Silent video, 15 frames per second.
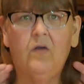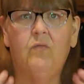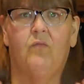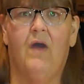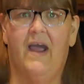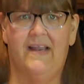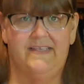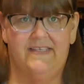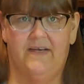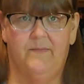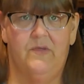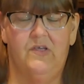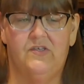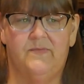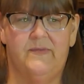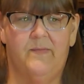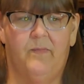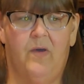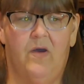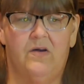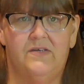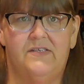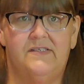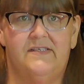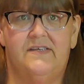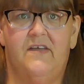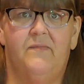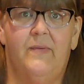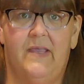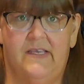rides at amusement parks and
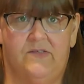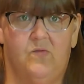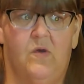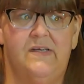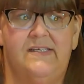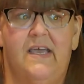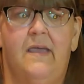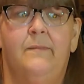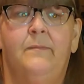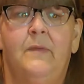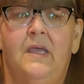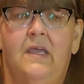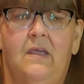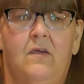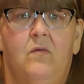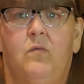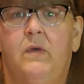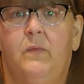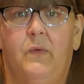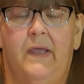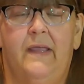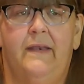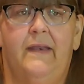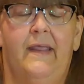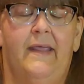stuff, because one time we went